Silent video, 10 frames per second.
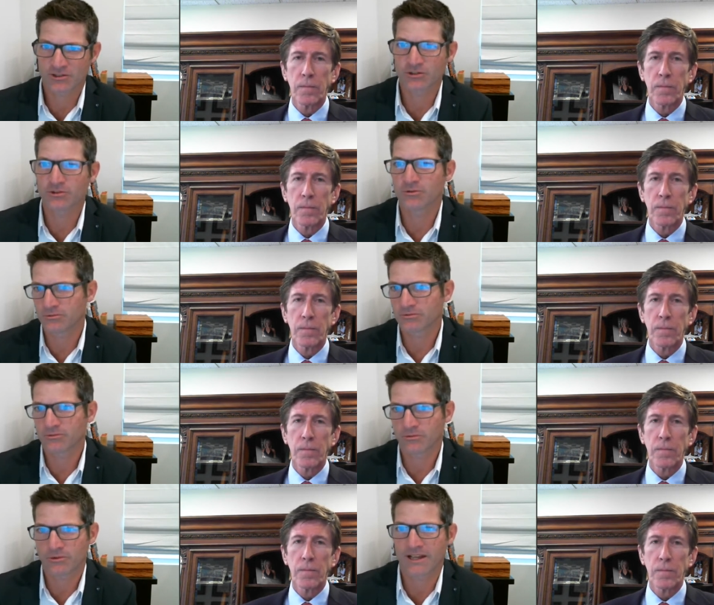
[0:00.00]
Speaker 1: two
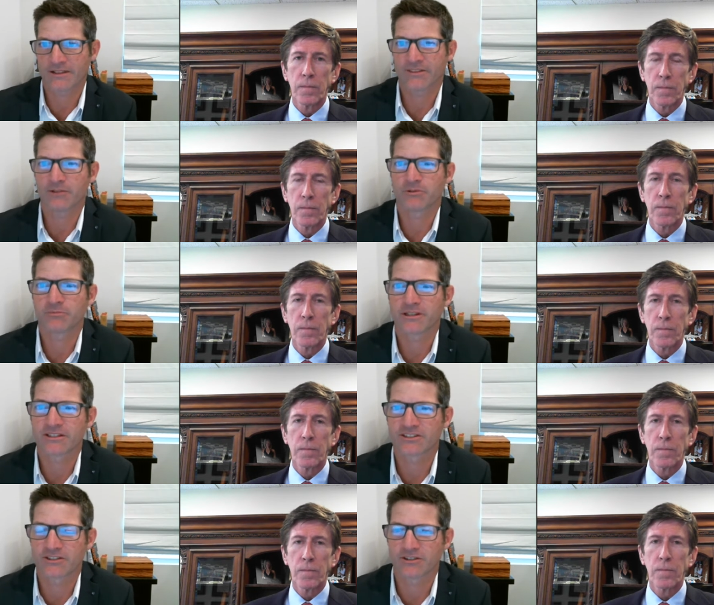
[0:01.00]
what I think would be
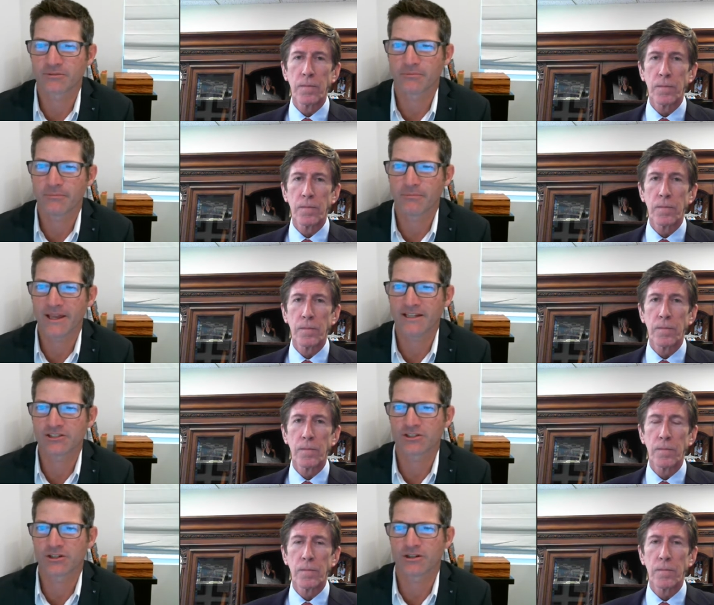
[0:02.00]
considered
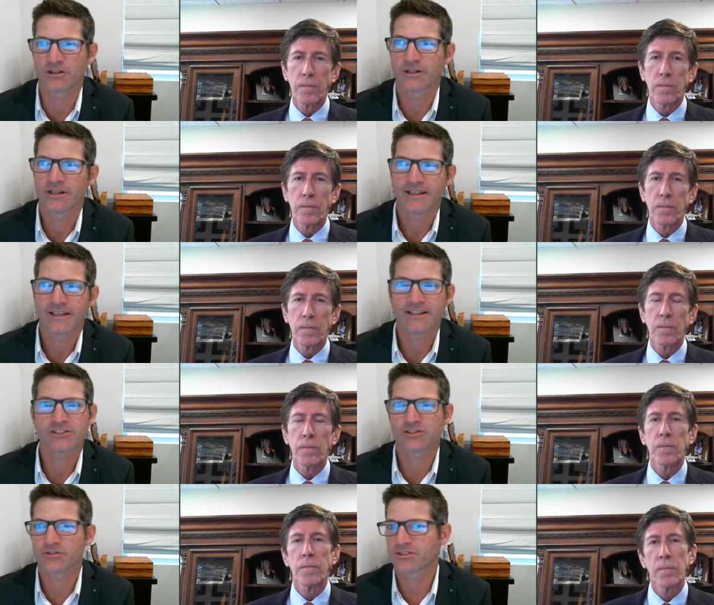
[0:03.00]
major
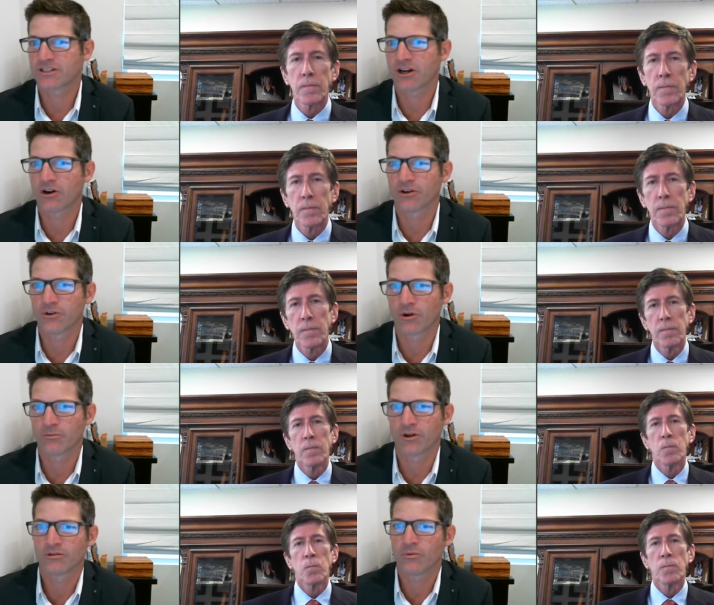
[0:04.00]
issues that aren't
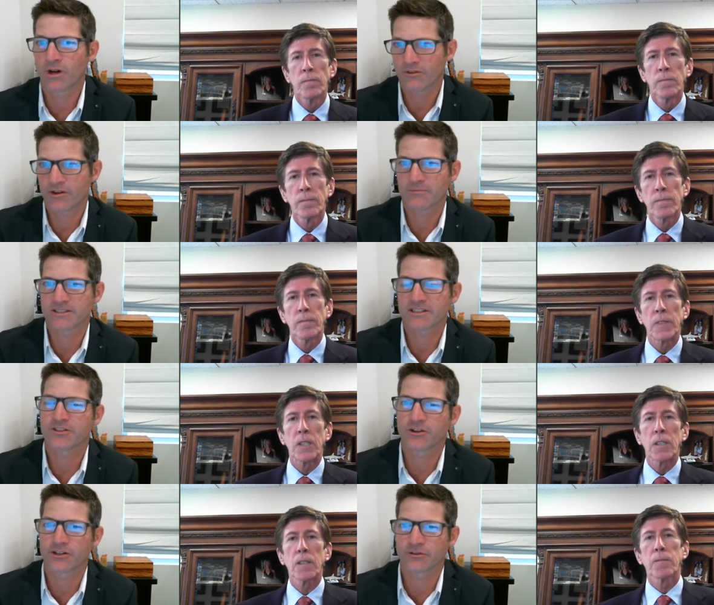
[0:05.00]
normal. One of them is
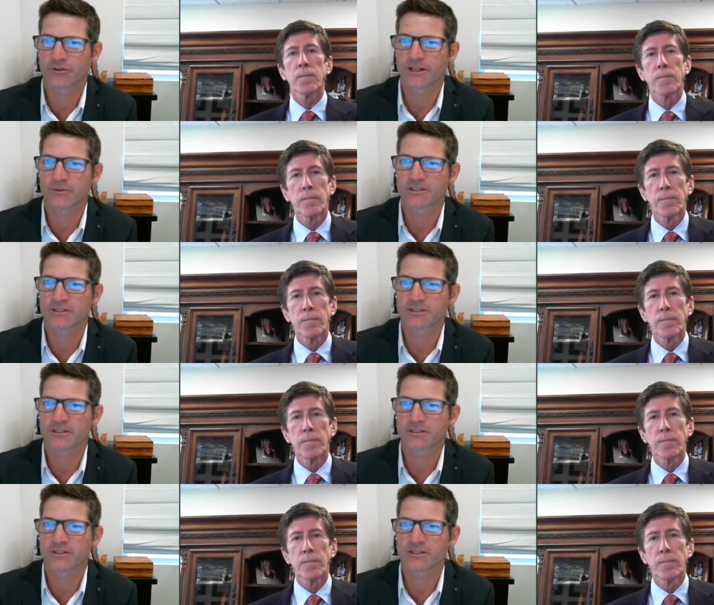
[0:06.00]
the third degree